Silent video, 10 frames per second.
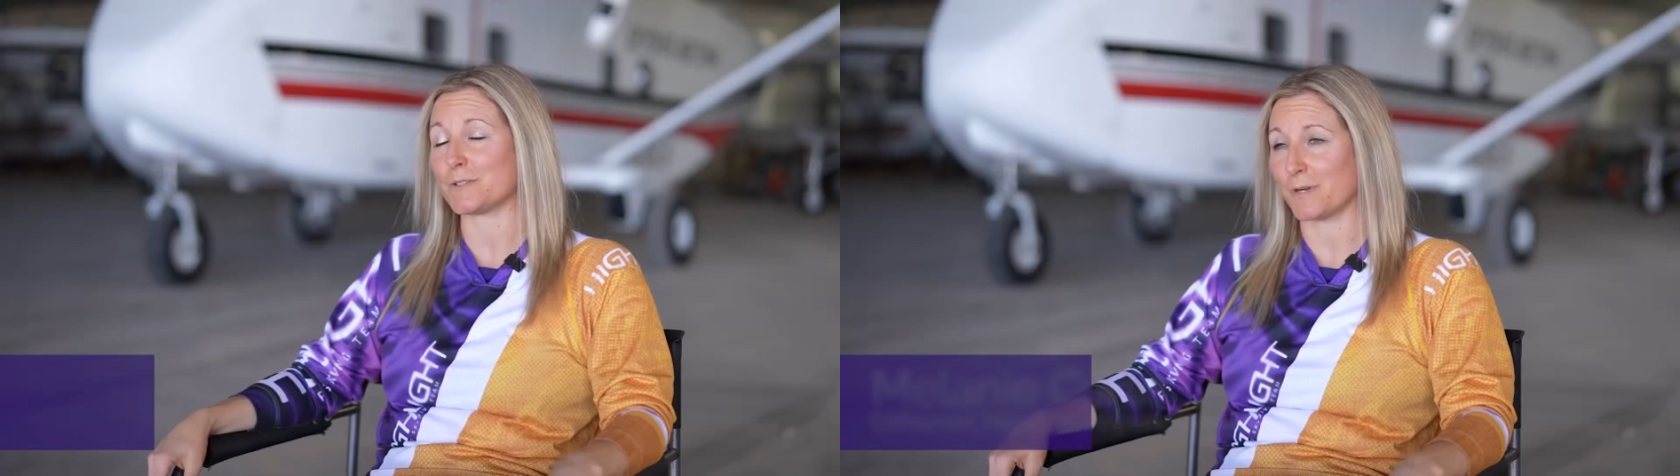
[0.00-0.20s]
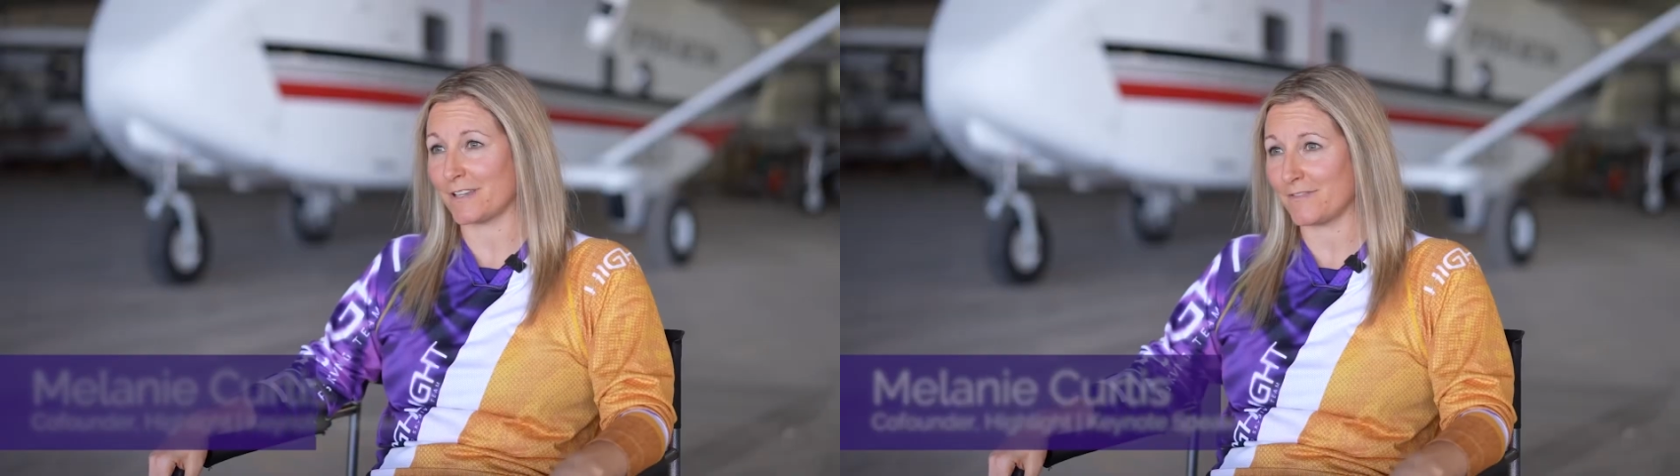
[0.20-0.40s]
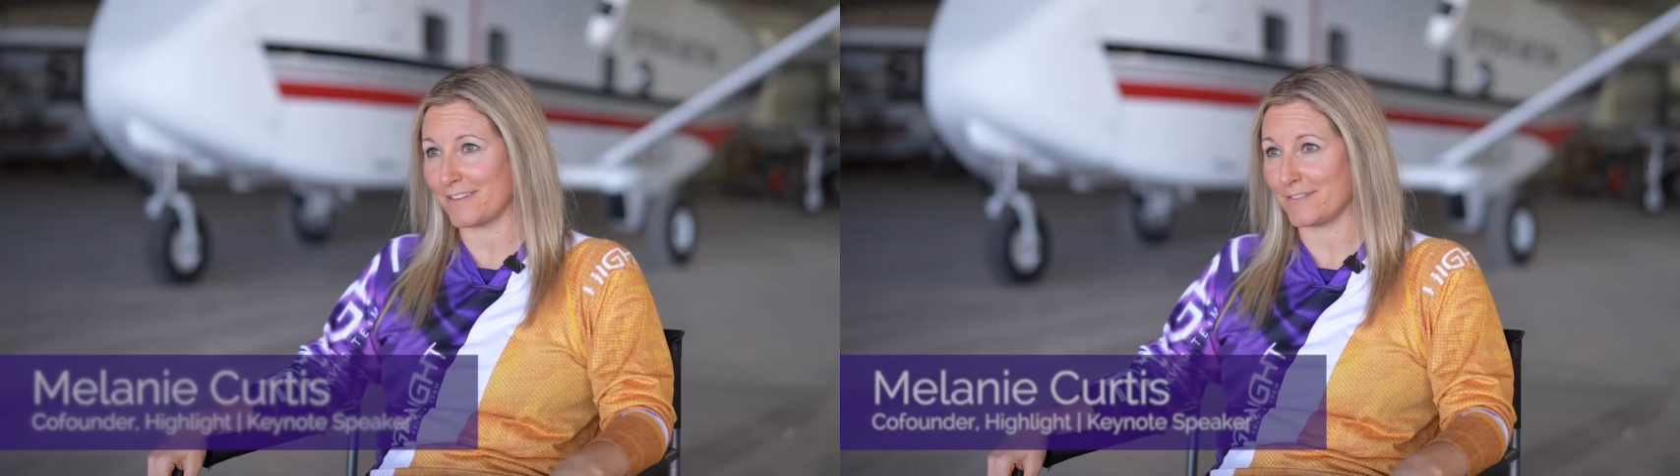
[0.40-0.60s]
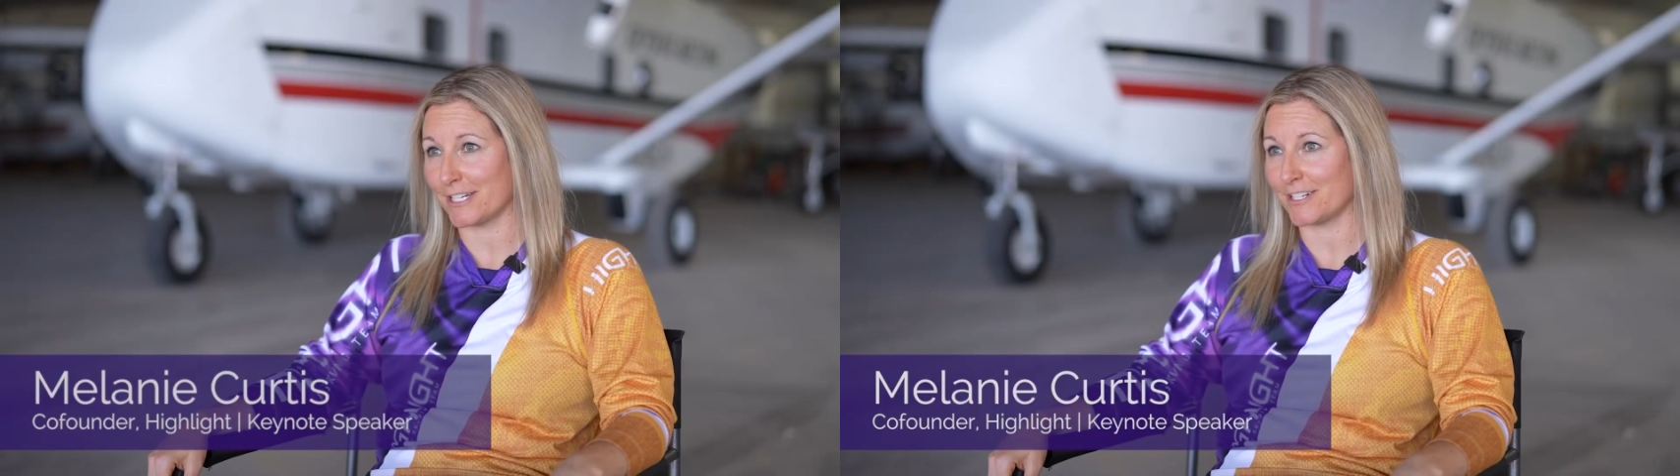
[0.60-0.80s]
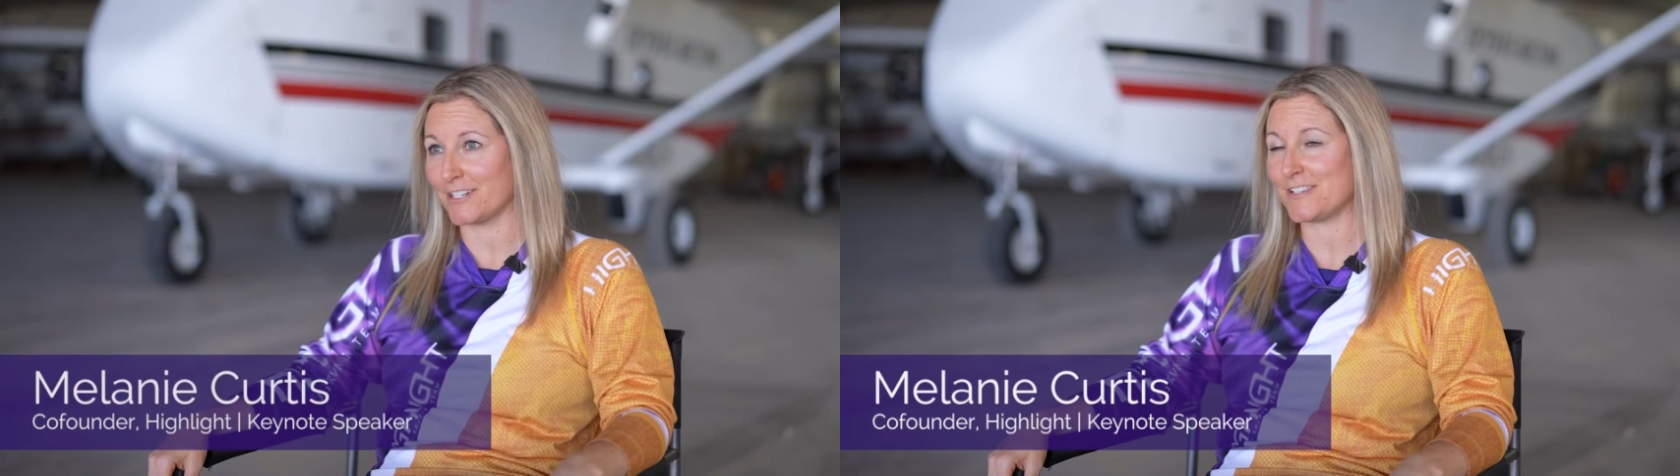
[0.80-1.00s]
25
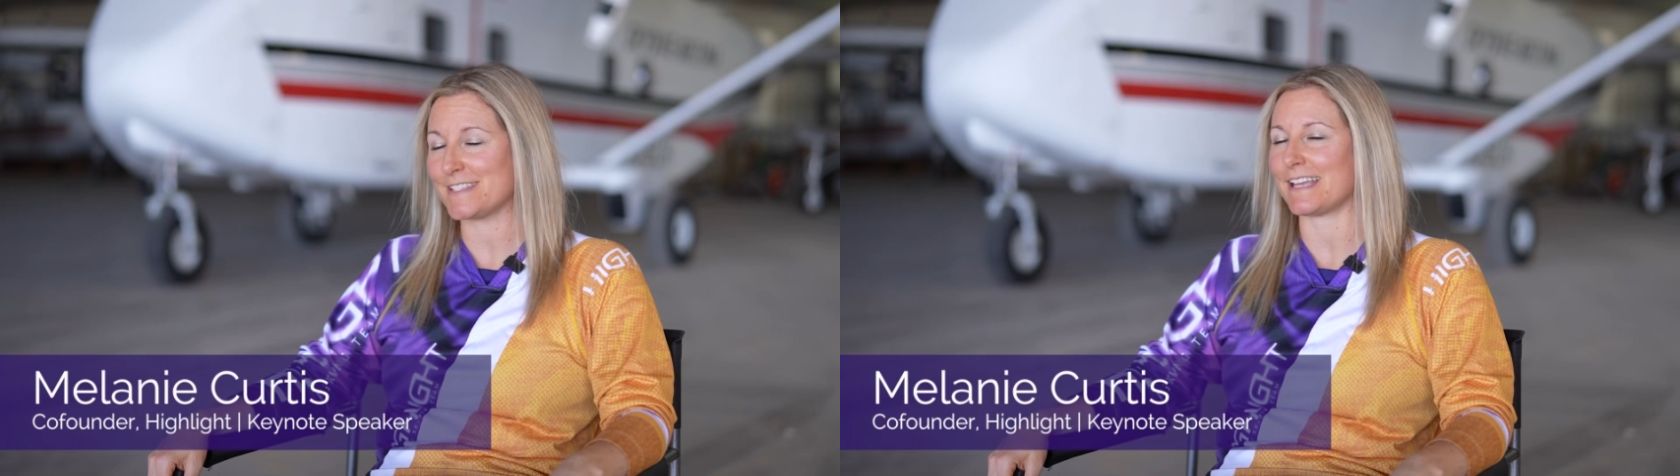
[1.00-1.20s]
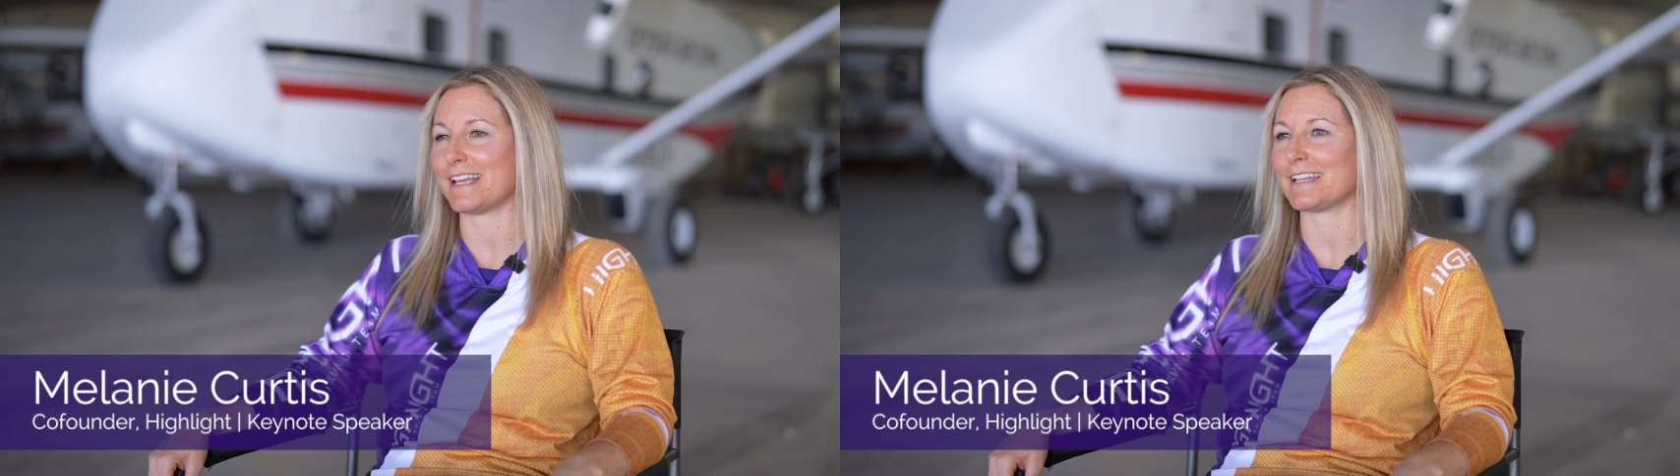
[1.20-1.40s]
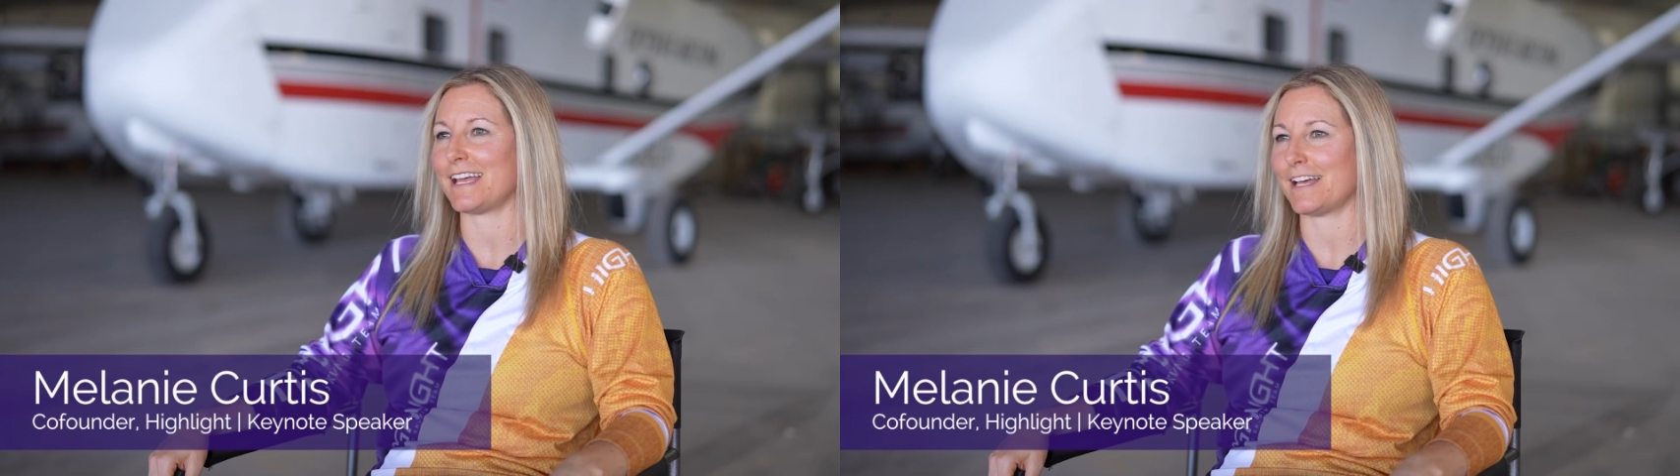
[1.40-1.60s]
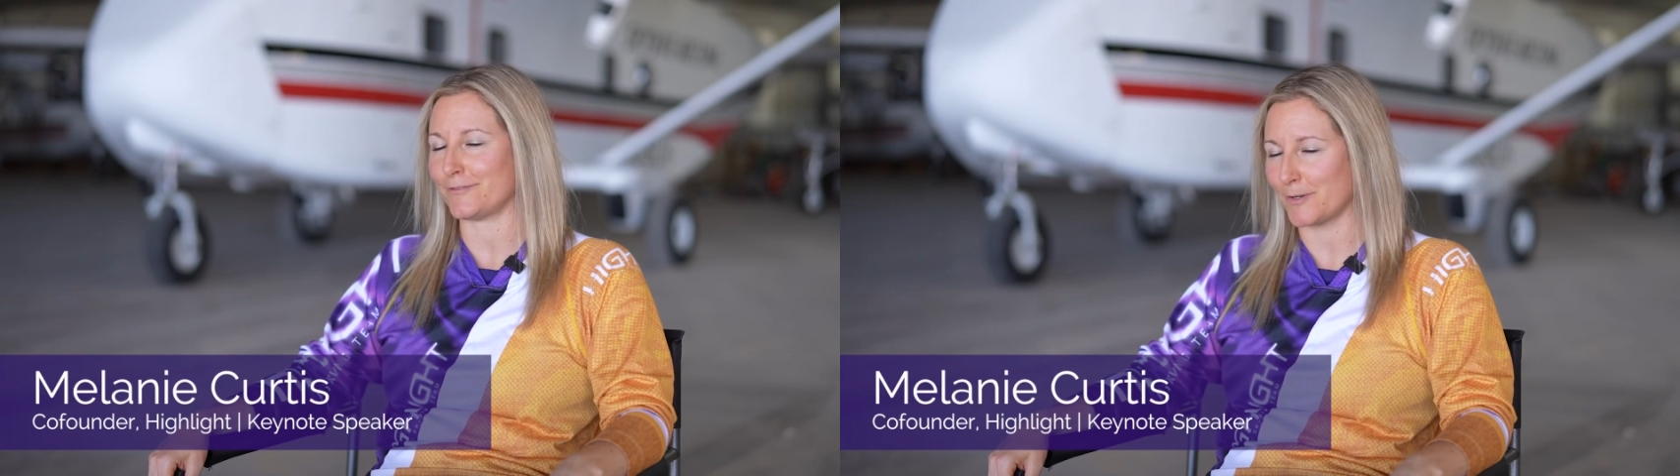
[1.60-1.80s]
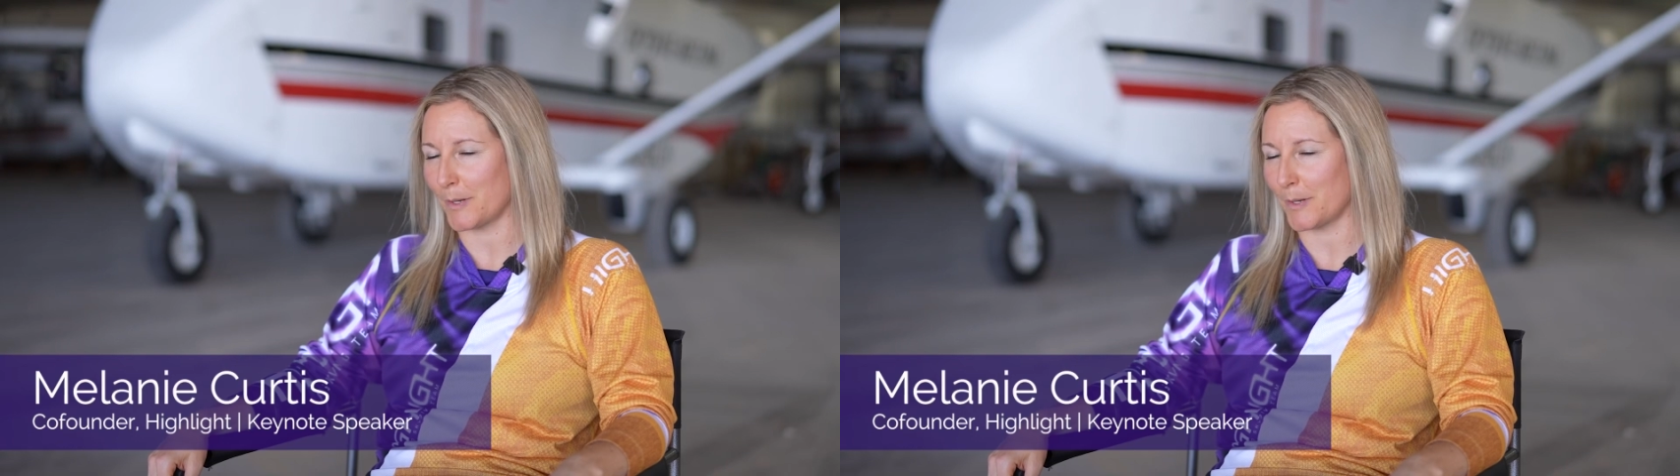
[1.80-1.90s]
years and I have